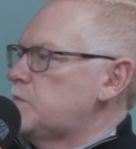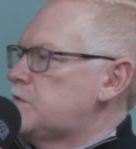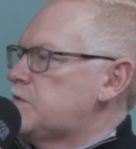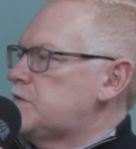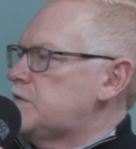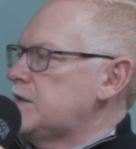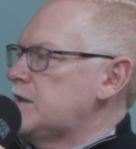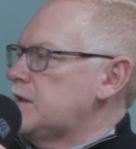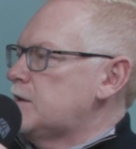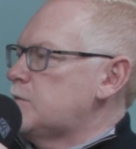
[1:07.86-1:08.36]

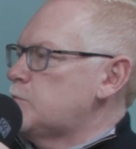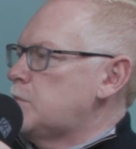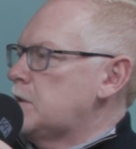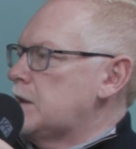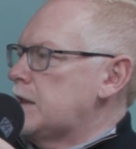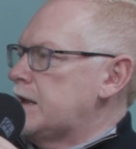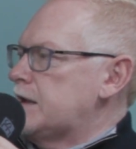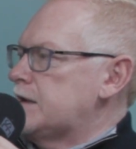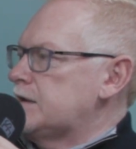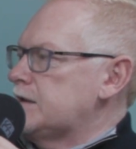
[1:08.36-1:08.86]
sin
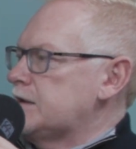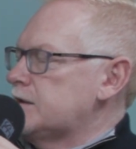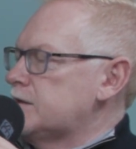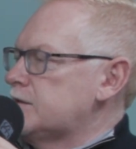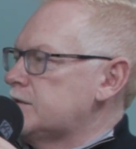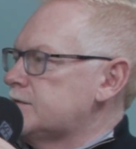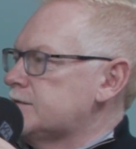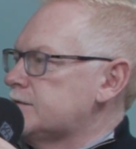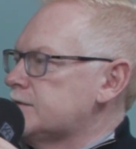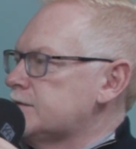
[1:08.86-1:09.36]
blinding
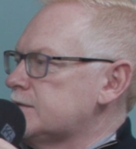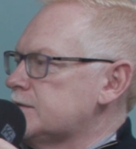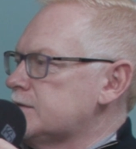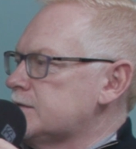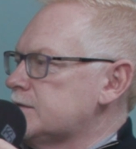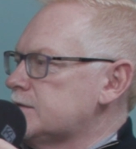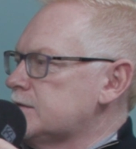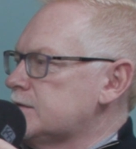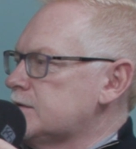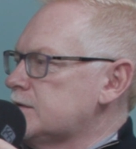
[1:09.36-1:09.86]
us.
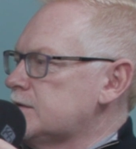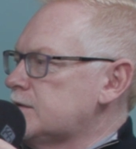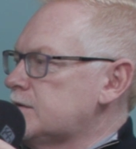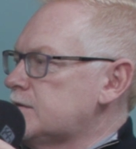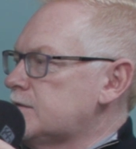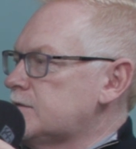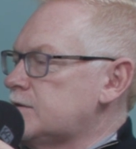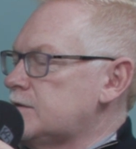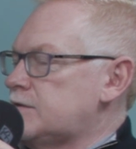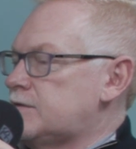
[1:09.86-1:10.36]

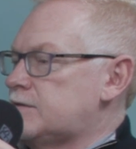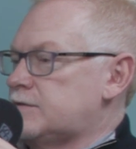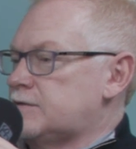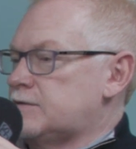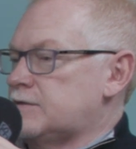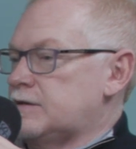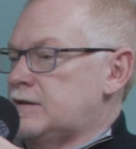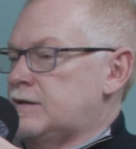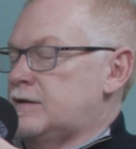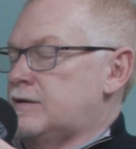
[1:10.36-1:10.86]

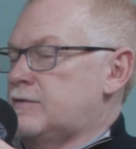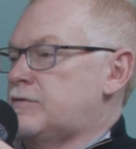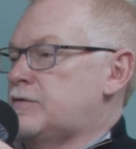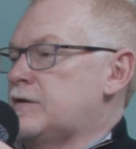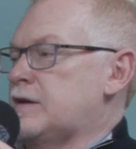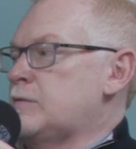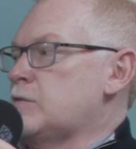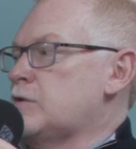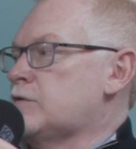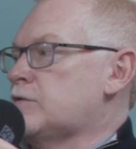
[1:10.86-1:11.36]
It's in a
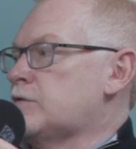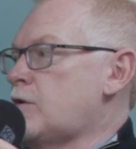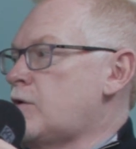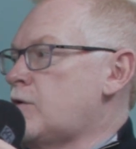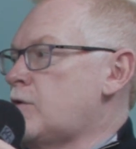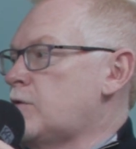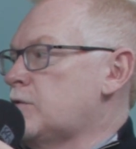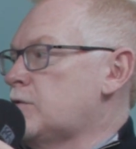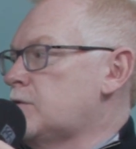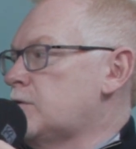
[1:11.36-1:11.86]
famous
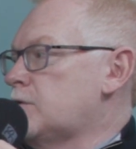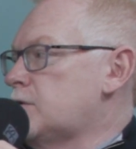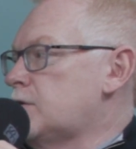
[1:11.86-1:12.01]
song